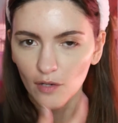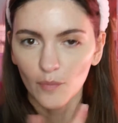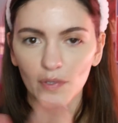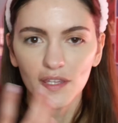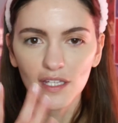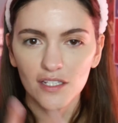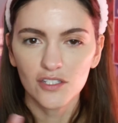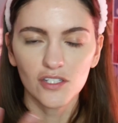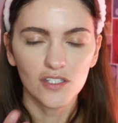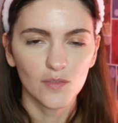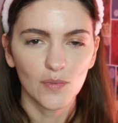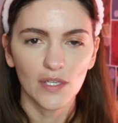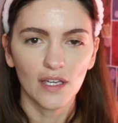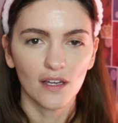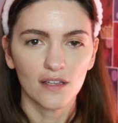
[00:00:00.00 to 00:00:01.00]
But that's just
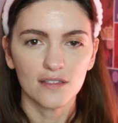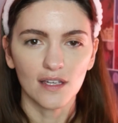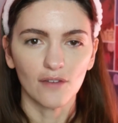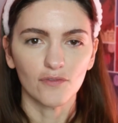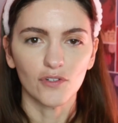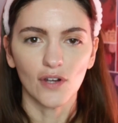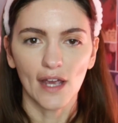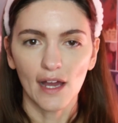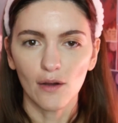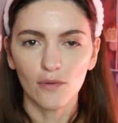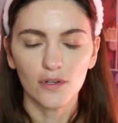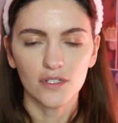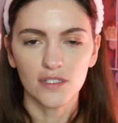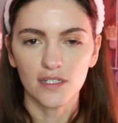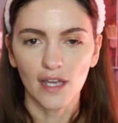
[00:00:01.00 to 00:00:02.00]
because after
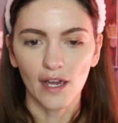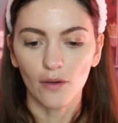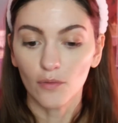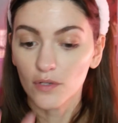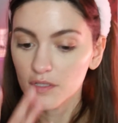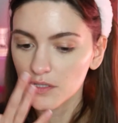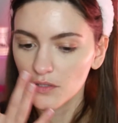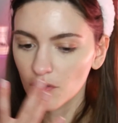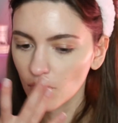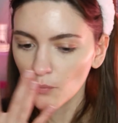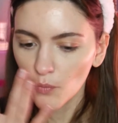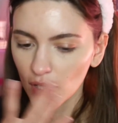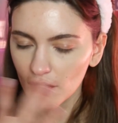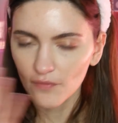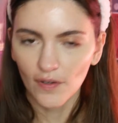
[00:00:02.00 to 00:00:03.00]
hours and hours, you know,
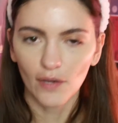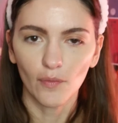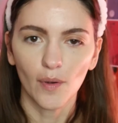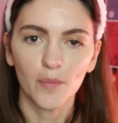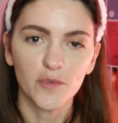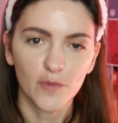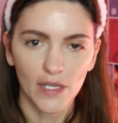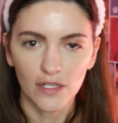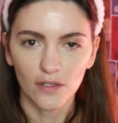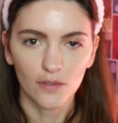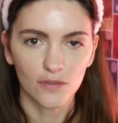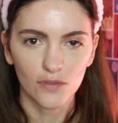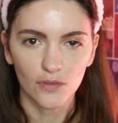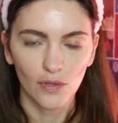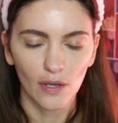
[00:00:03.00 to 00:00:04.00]
what if I rubbed my
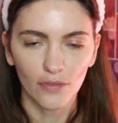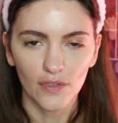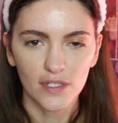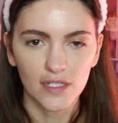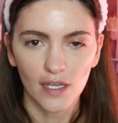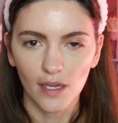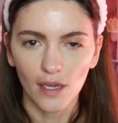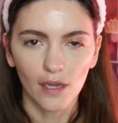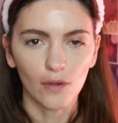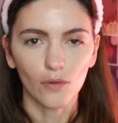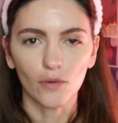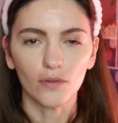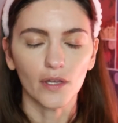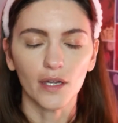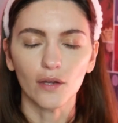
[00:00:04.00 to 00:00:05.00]
nose throughout the day
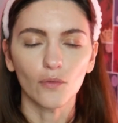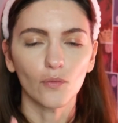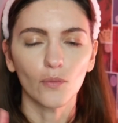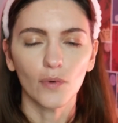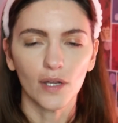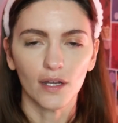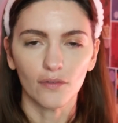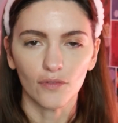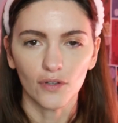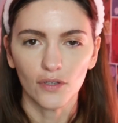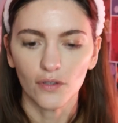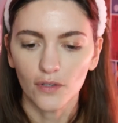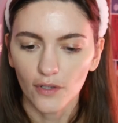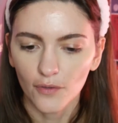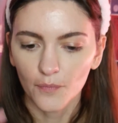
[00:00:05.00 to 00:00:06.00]
or whatever,
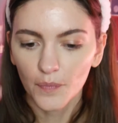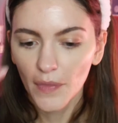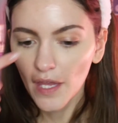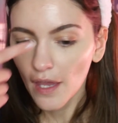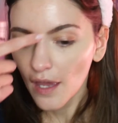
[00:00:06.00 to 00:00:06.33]
you know,